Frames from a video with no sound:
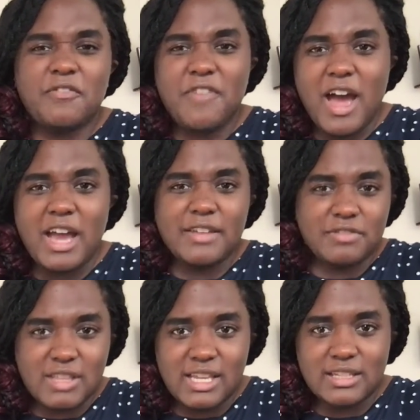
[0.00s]
5
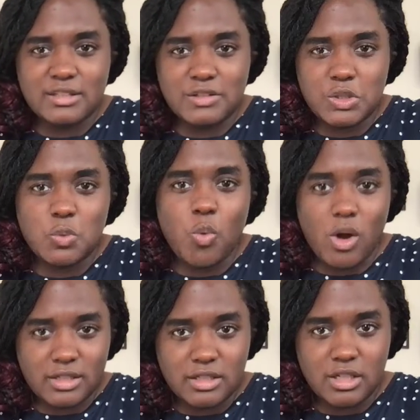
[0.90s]
things you
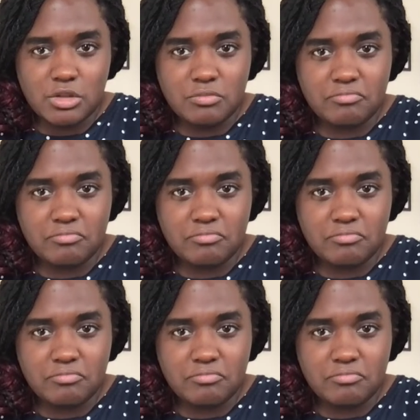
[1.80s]
want to do.